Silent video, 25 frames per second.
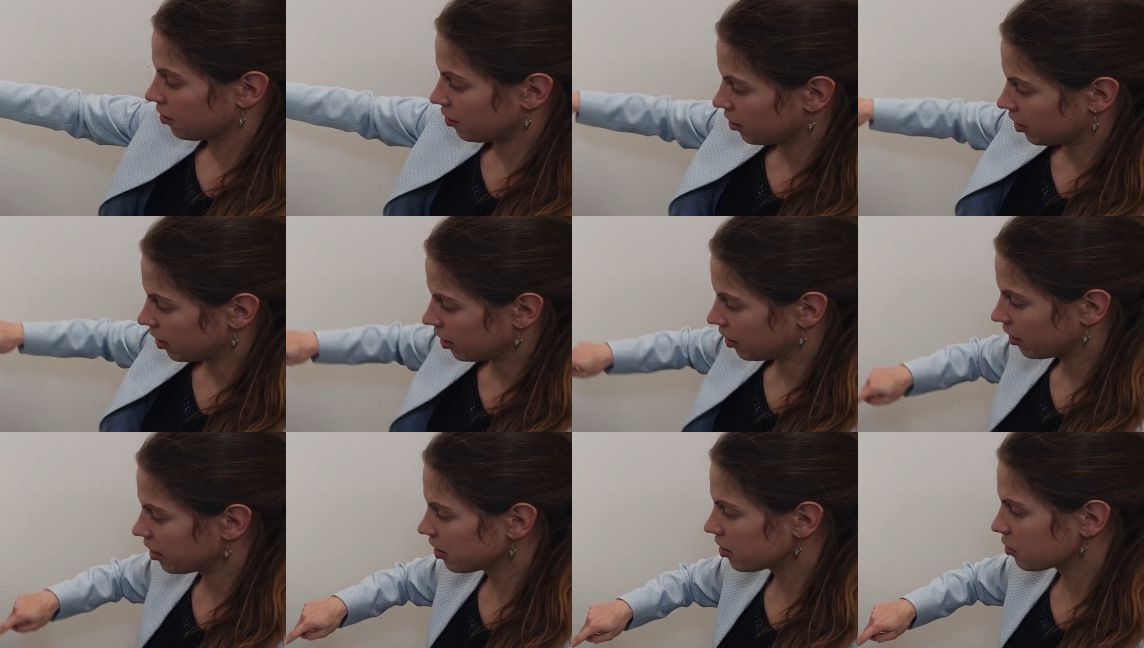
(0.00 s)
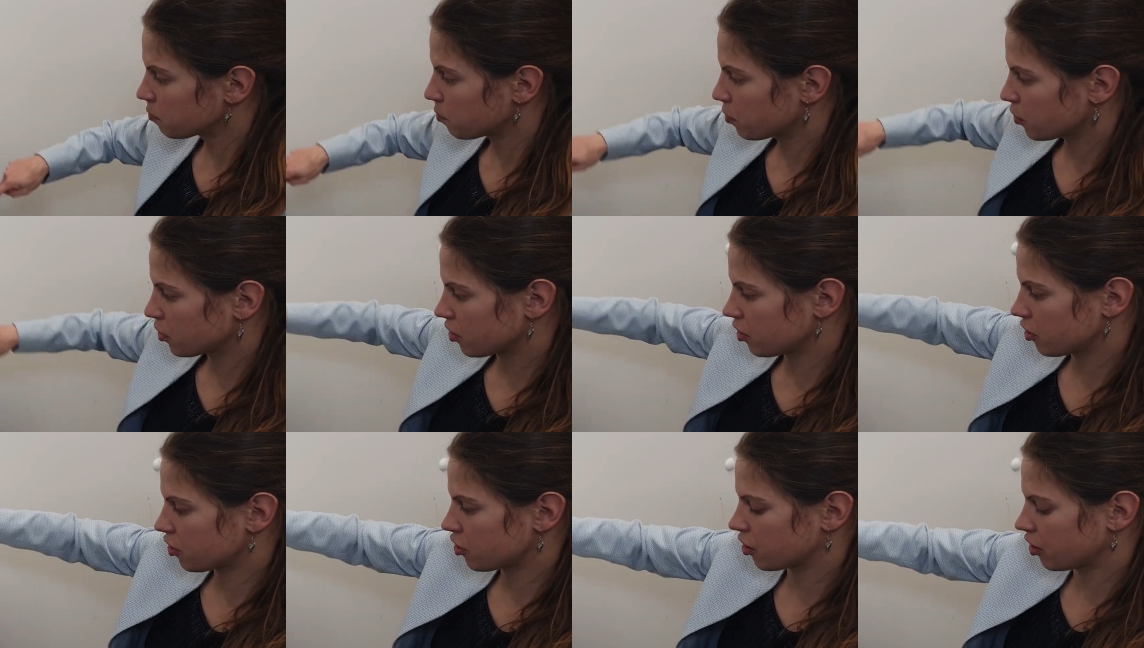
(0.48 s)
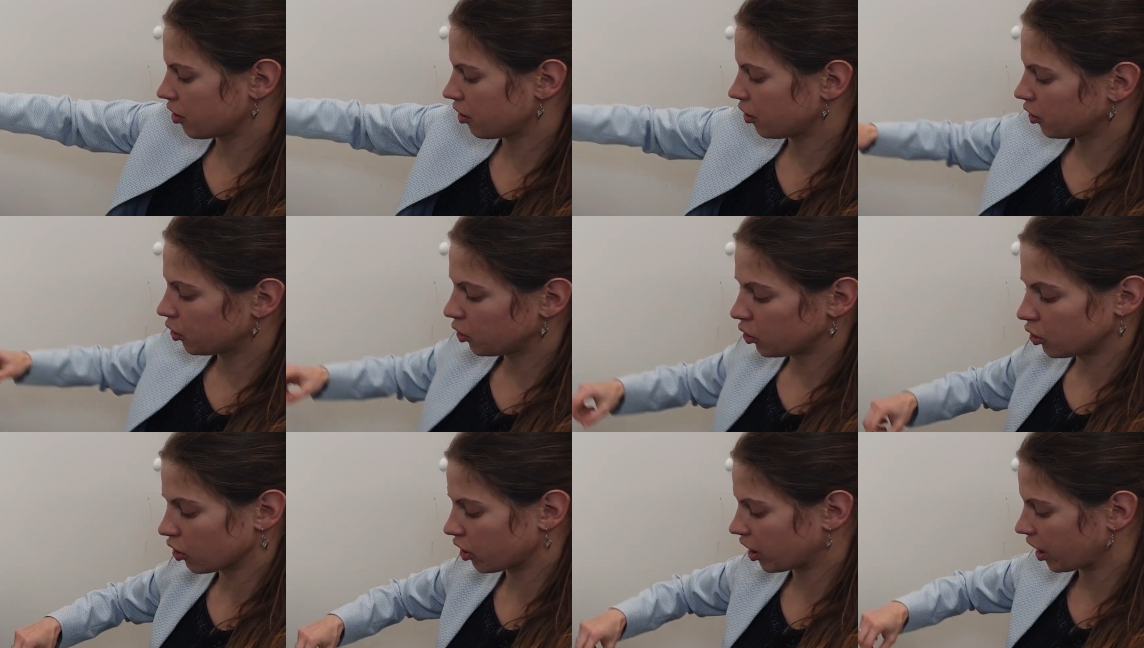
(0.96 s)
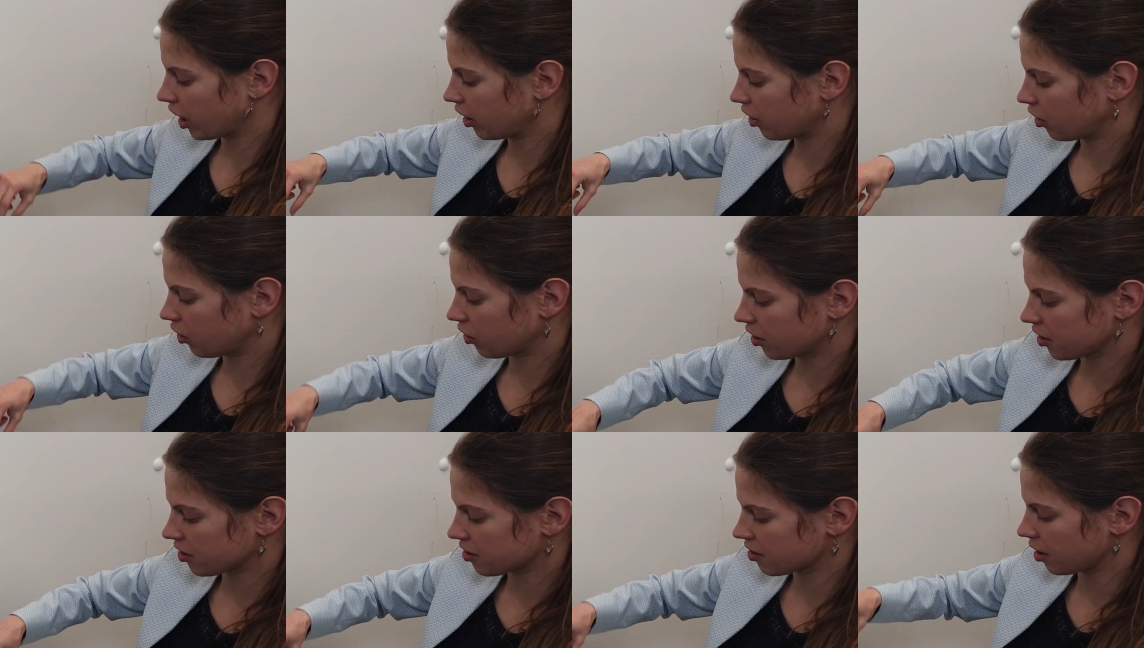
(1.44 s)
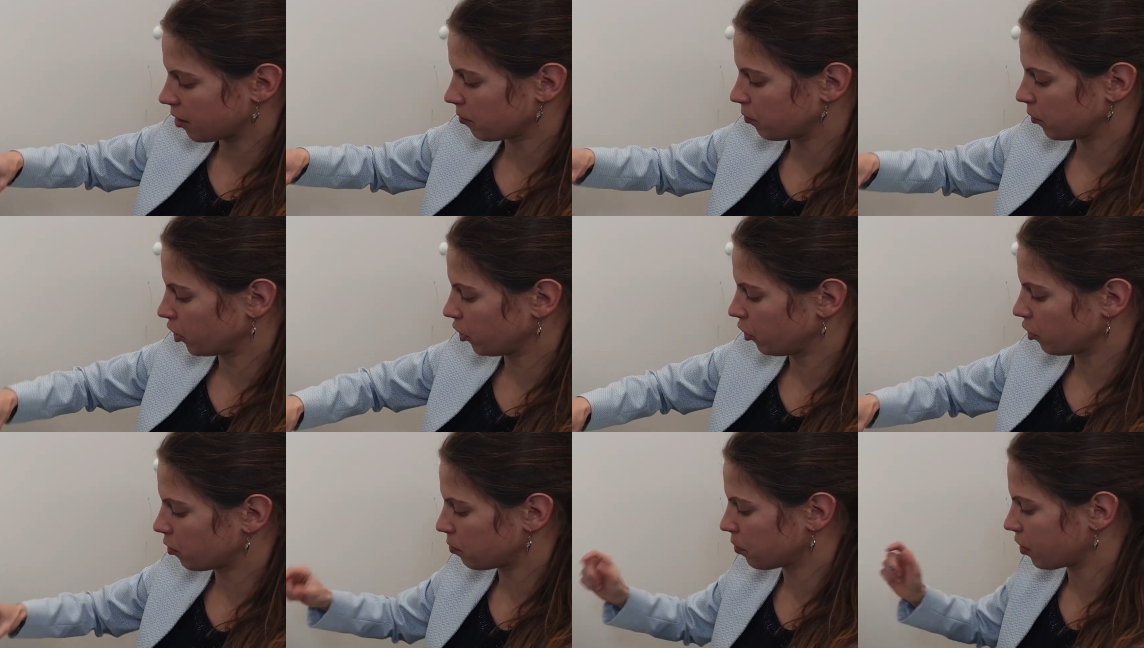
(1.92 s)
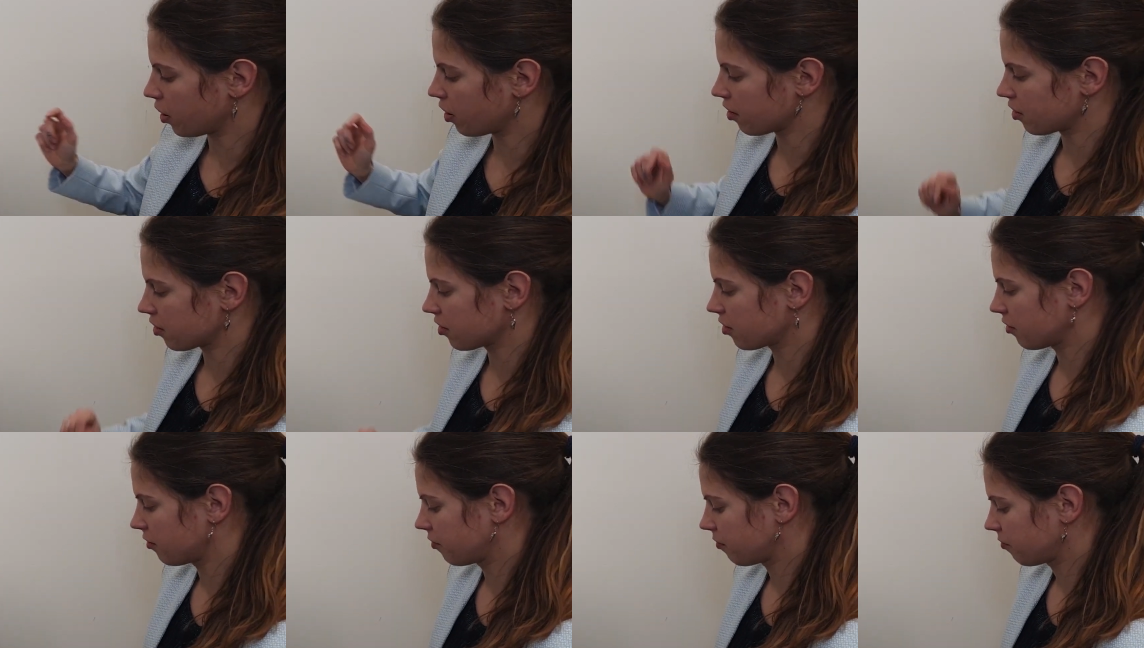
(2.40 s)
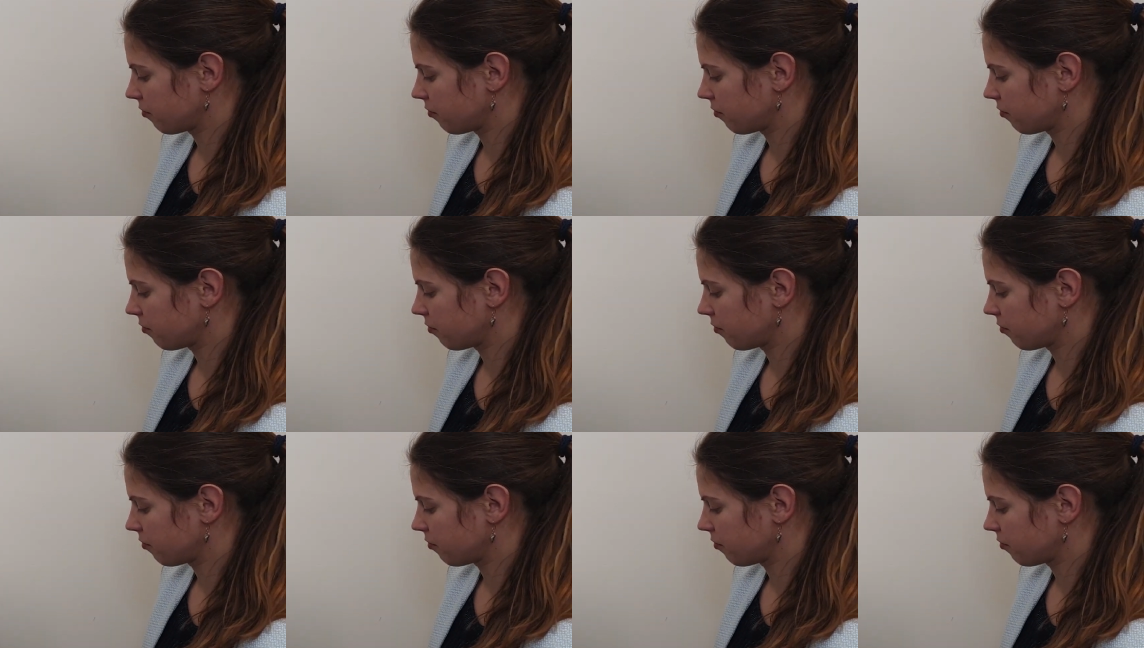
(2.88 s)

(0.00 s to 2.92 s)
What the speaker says: In this position, you cannot assemble your part.